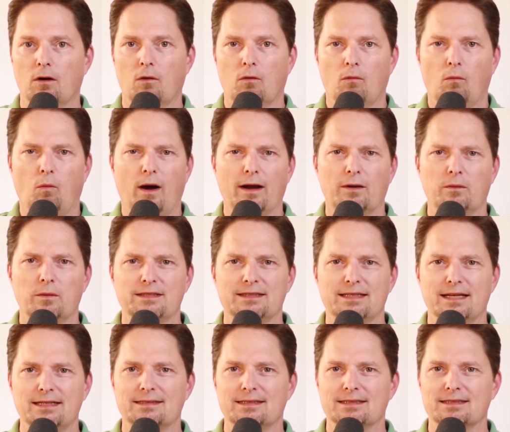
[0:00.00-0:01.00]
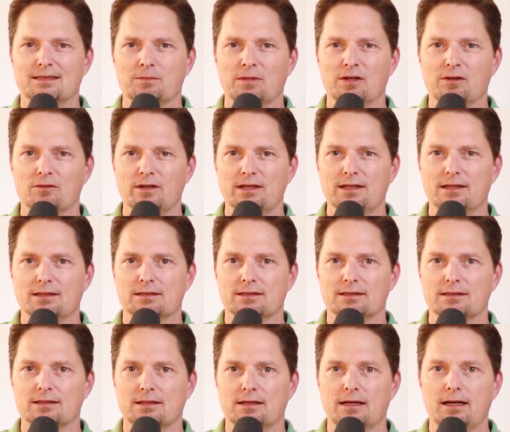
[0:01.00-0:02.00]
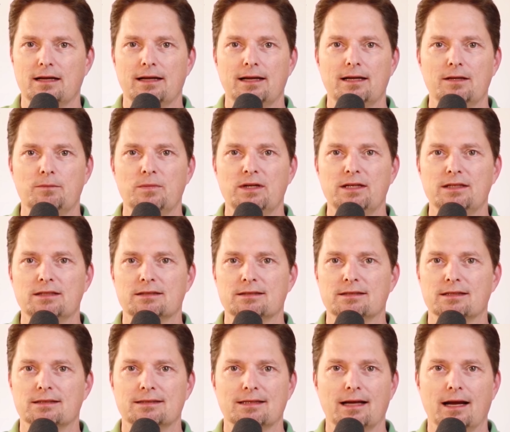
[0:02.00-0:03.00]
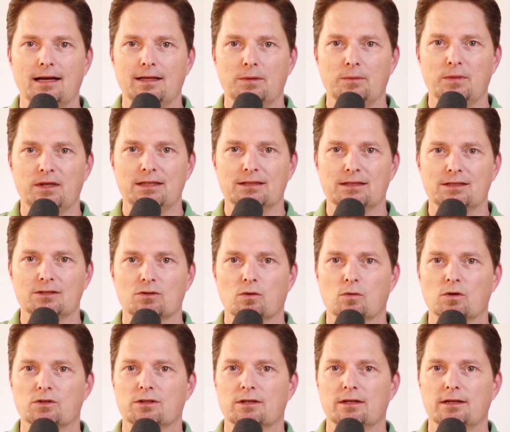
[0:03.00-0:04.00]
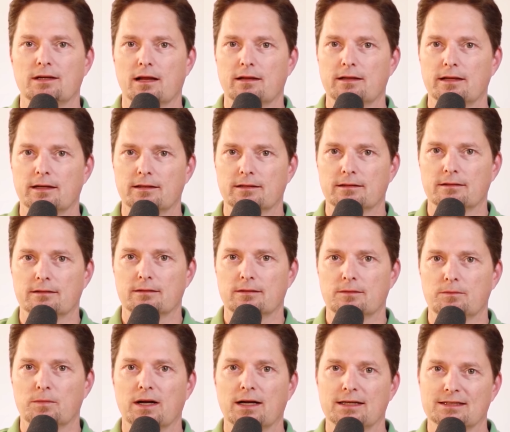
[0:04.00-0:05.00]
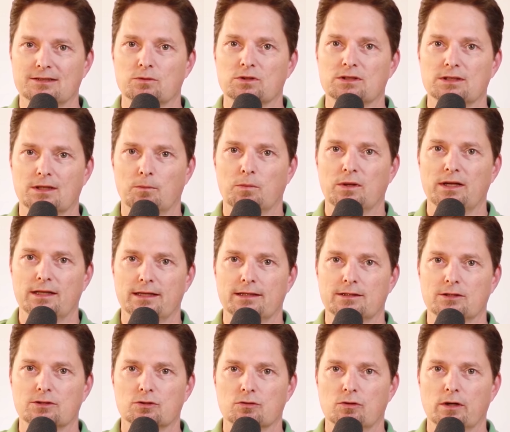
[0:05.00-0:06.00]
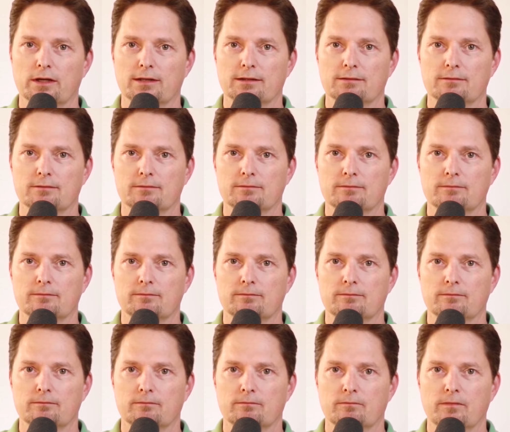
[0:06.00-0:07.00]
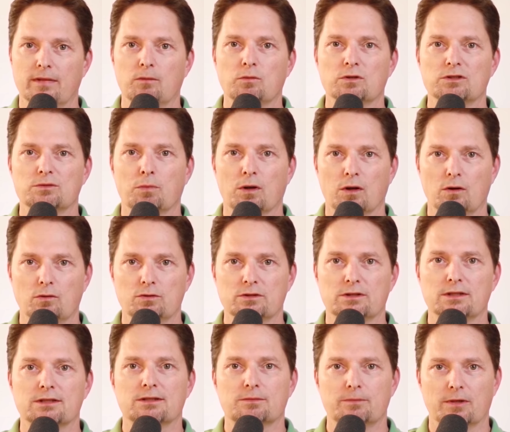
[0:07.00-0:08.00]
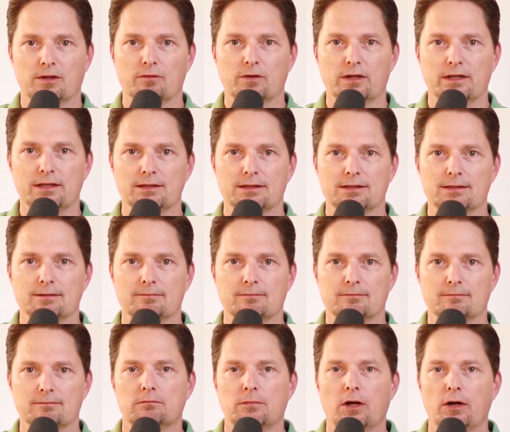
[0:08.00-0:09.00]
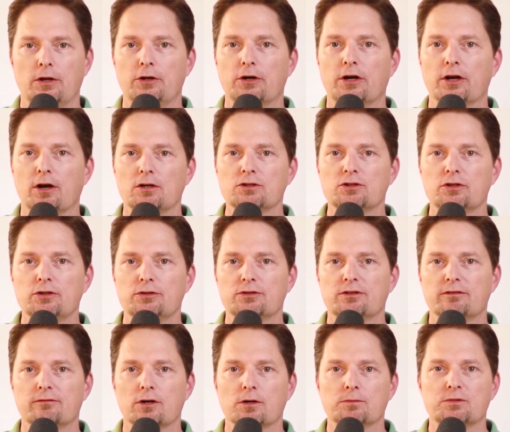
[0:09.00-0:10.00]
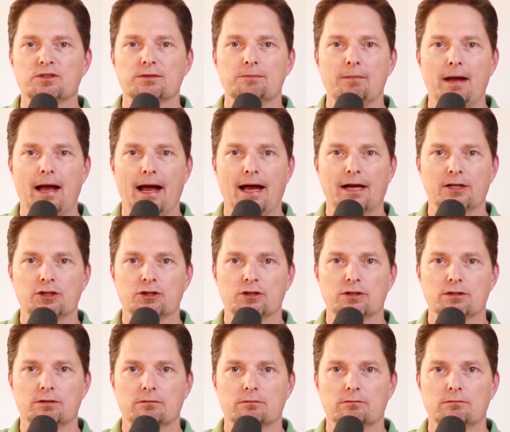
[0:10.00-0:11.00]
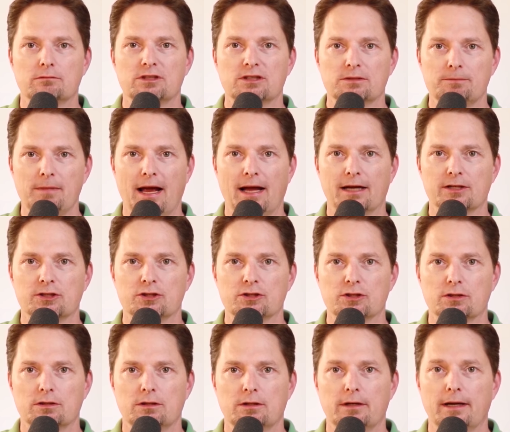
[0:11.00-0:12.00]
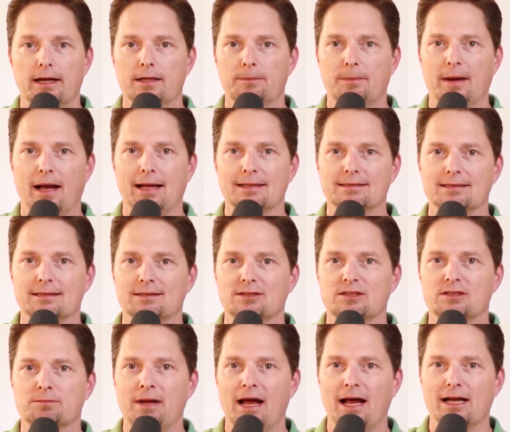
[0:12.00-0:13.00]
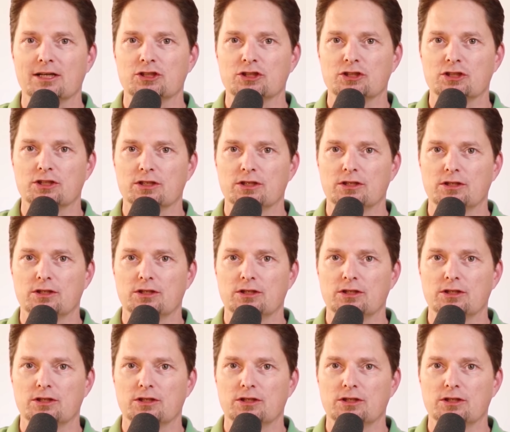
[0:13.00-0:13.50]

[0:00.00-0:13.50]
Why do we say to smithereens? It means to tiny pieces or to nothing, because it was completely destroyed. It was blown to smithereens. You can also use the verb smash. Smash. In the past, smashed.